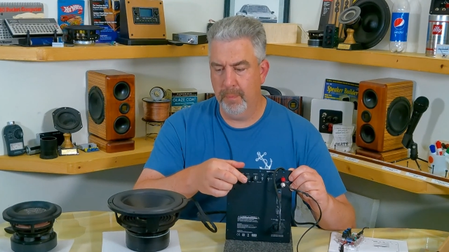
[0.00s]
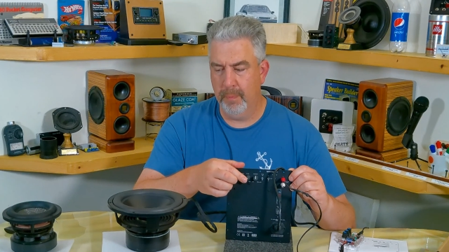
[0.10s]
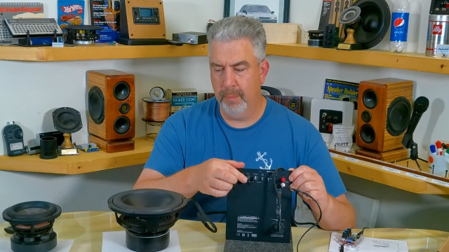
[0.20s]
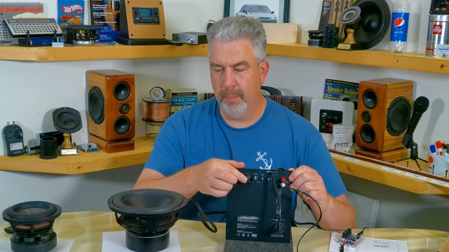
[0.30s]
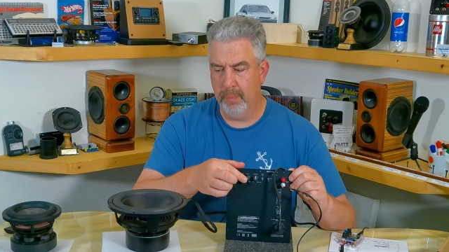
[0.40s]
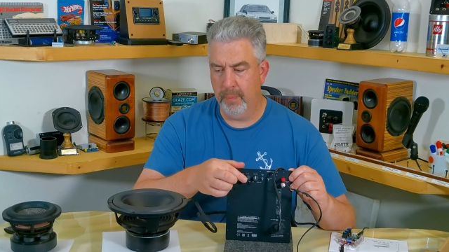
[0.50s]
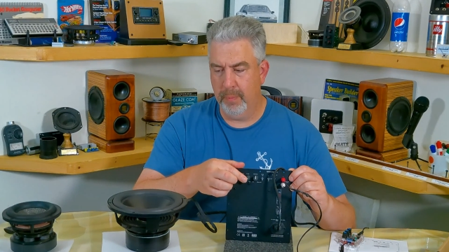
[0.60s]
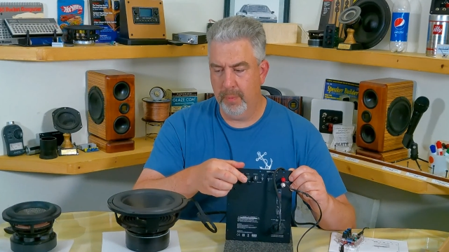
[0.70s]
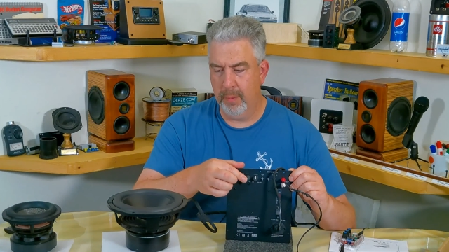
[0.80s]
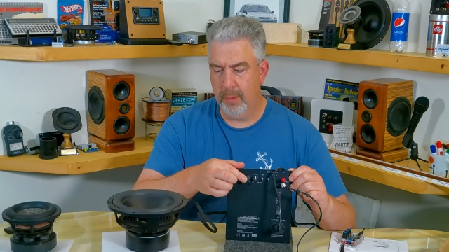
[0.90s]

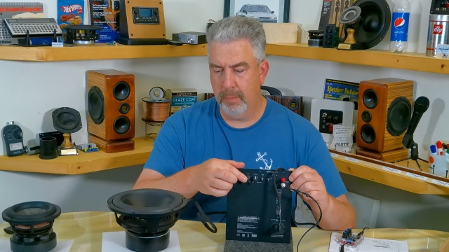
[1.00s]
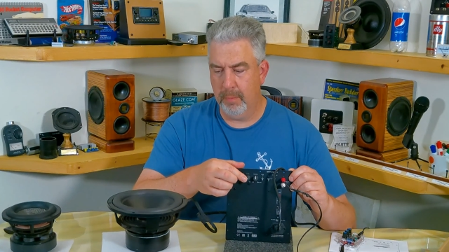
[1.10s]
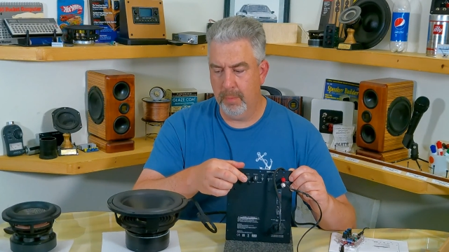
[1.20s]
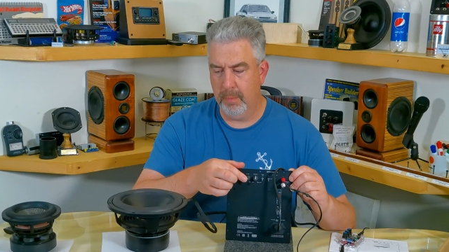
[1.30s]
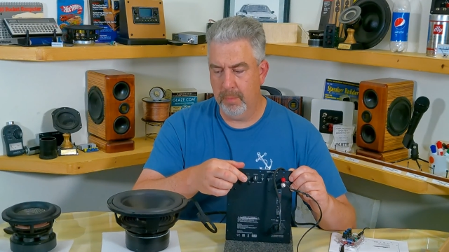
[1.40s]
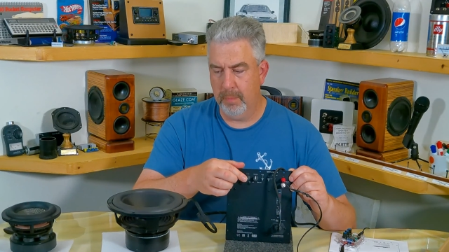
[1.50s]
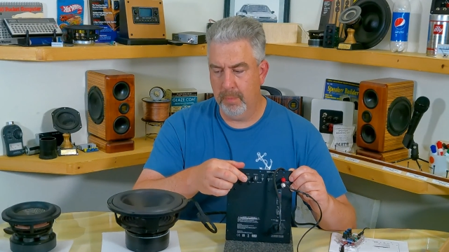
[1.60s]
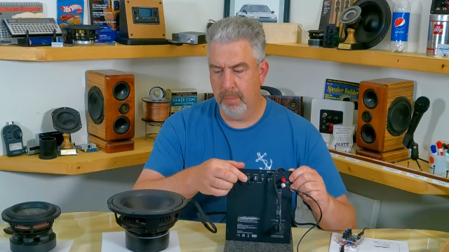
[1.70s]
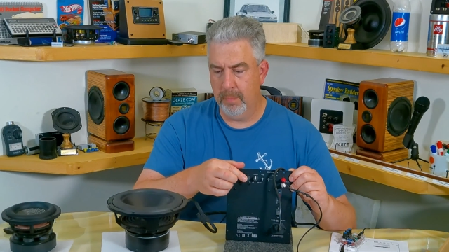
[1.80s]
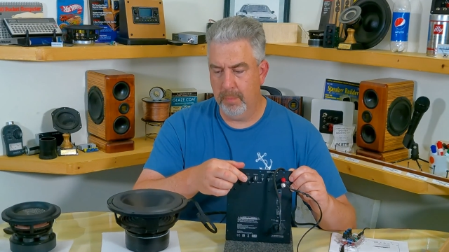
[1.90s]

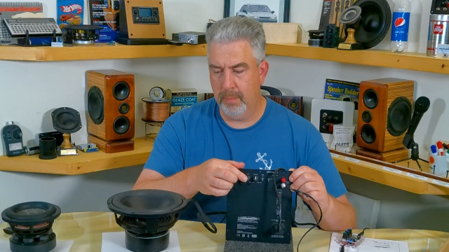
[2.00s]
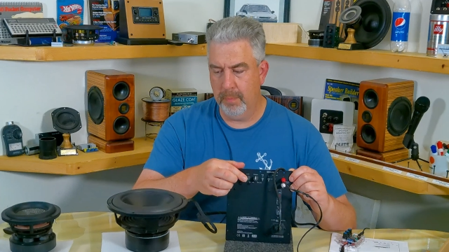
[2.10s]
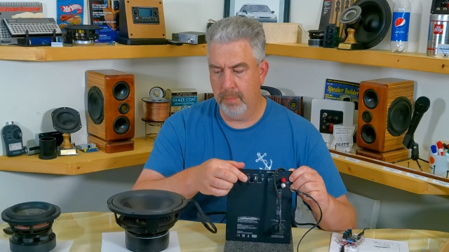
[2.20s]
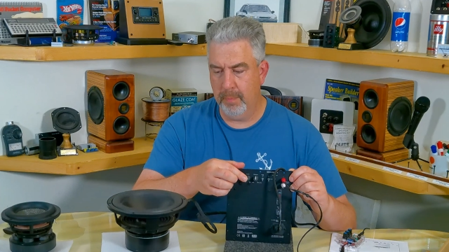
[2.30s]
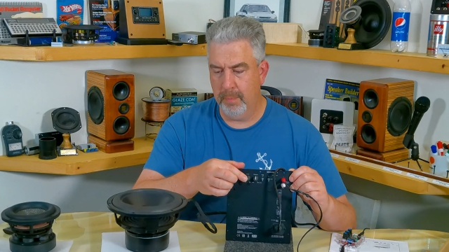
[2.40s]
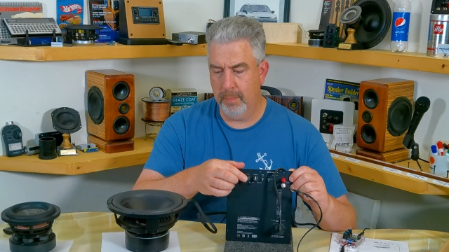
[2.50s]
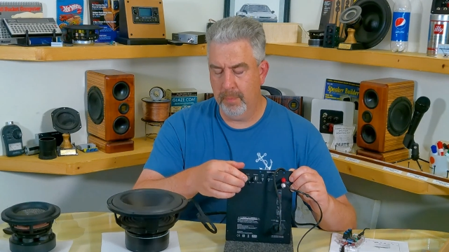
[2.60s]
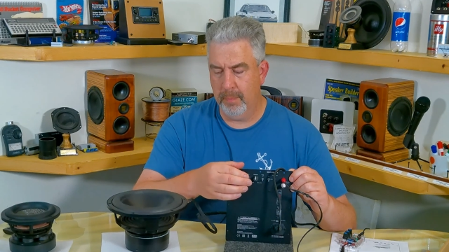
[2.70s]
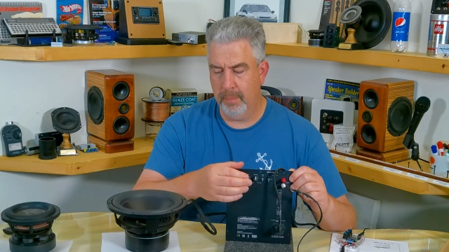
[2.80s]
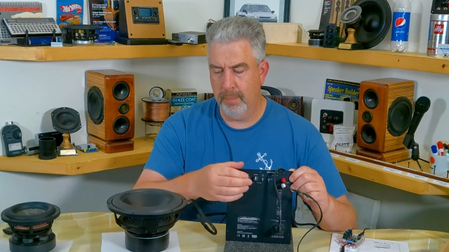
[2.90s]

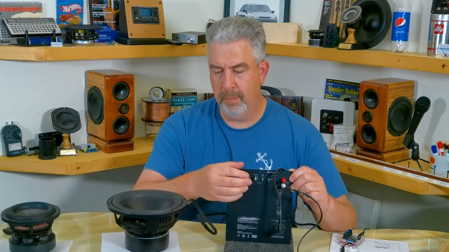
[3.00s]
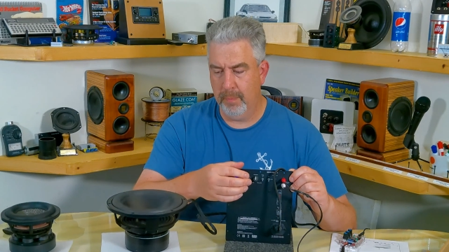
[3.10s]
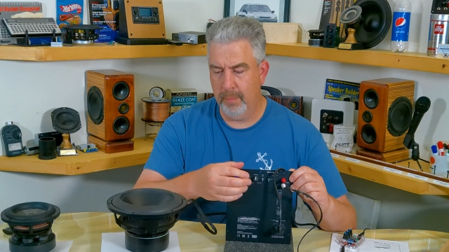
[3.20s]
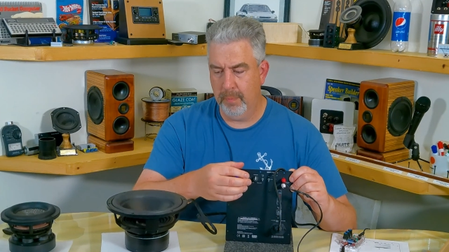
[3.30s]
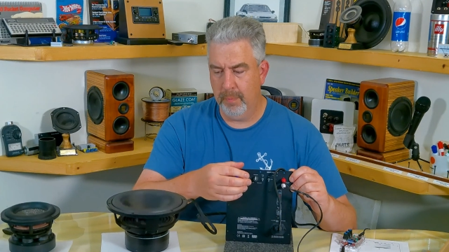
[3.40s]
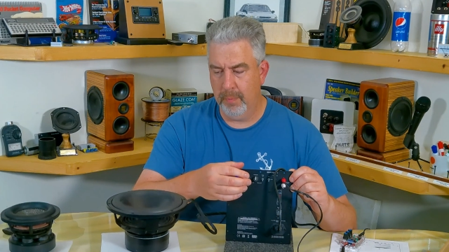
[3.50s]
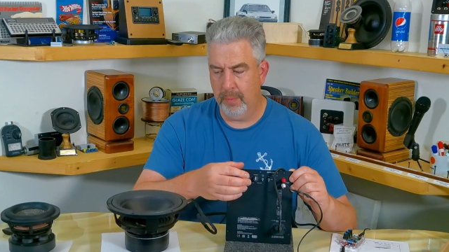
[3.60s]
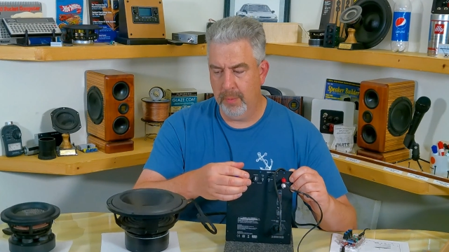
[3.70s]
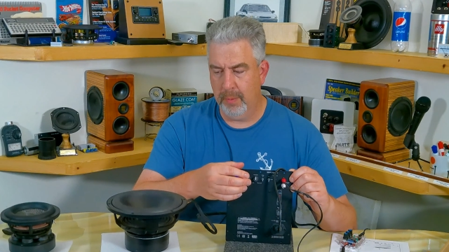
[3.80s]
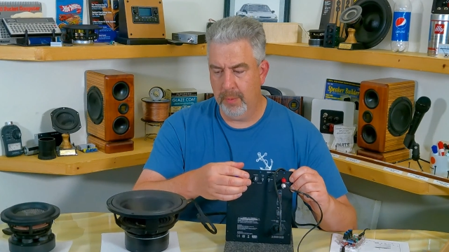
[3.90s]

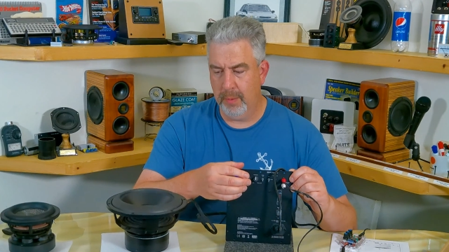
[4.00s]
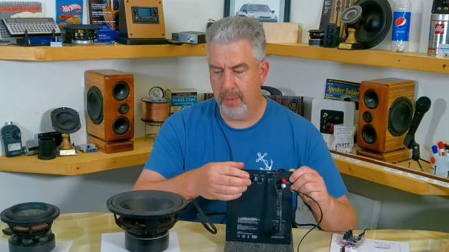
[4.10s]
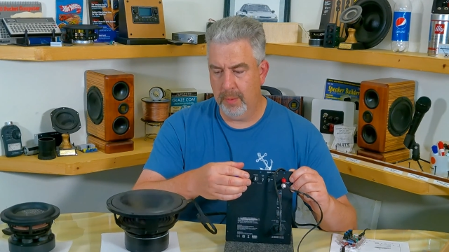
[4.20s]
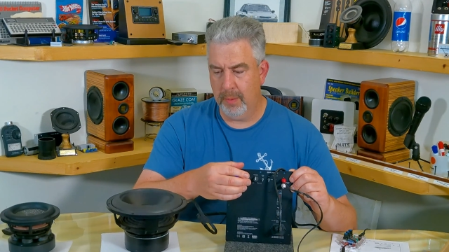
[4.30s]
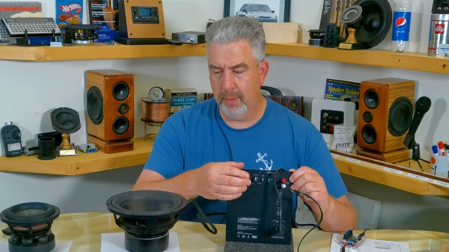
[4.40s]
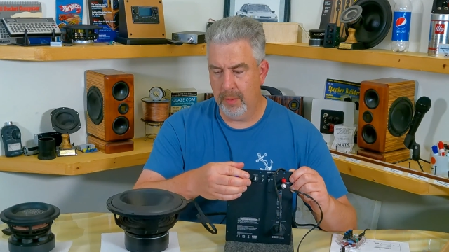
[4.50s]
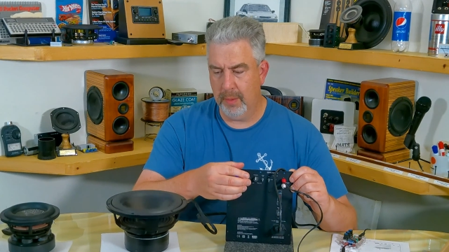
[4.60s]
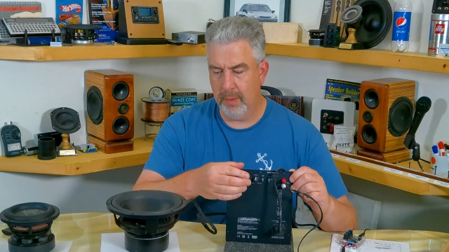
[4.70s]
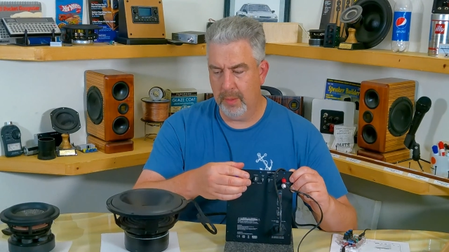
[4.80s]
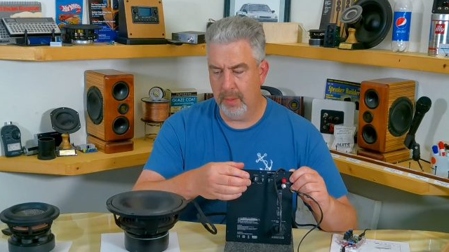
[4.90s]

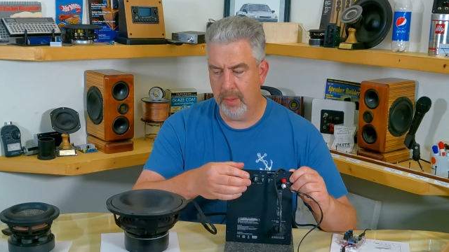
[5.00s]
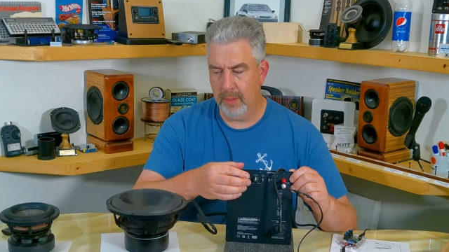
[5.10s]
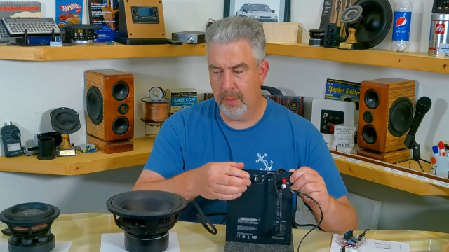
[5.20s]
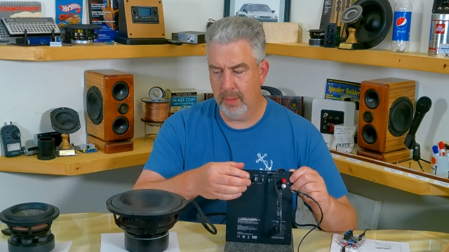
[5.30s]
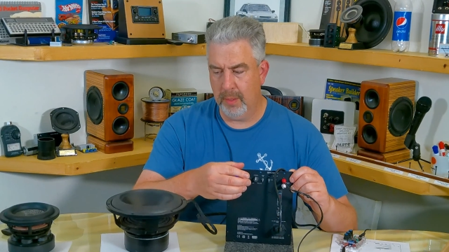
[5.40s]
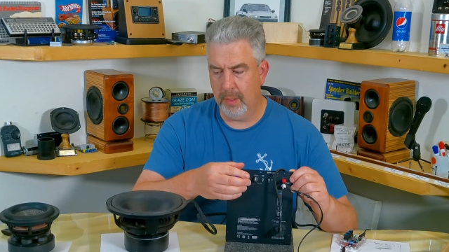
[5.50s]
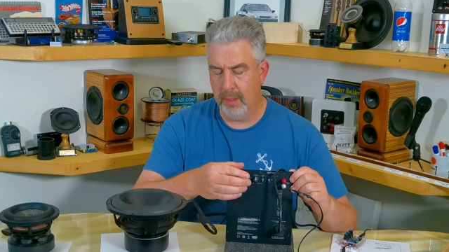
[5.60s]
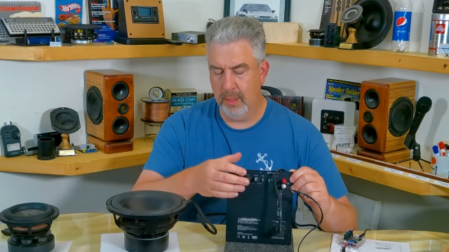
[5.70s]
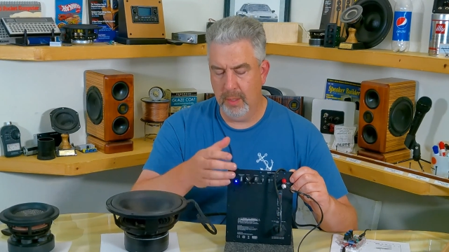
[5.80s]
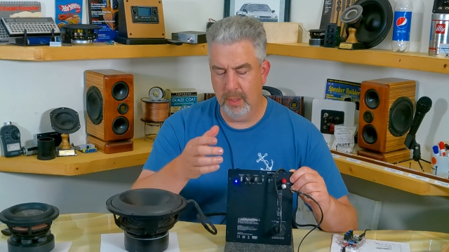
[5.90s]

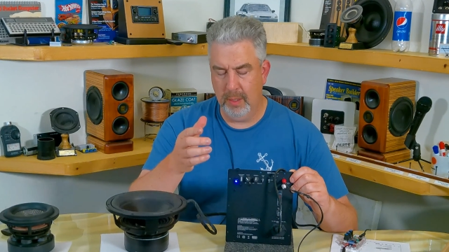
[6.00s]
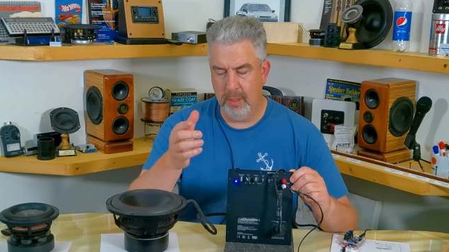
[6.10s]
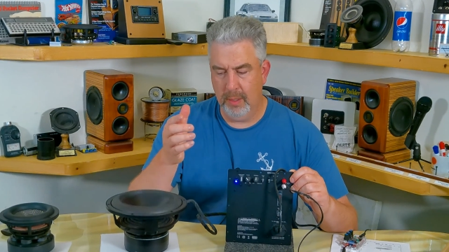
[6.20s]
No one is speaking in this clip.